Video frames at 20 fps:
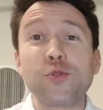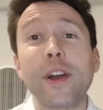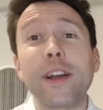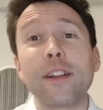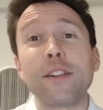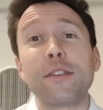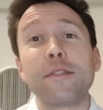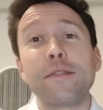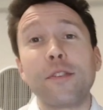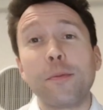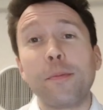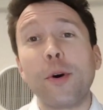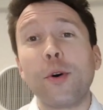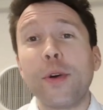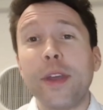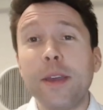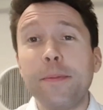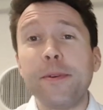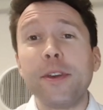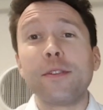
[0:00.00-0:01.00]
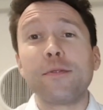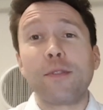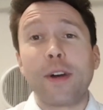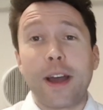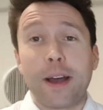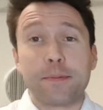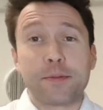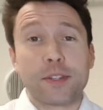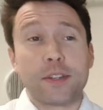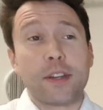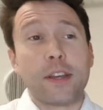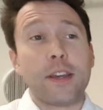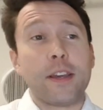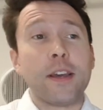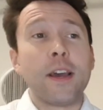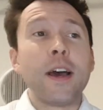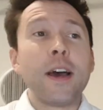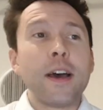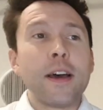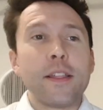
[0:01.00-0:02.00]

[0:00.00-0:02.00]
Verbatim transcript: trailer for Bohemian Rhapsody,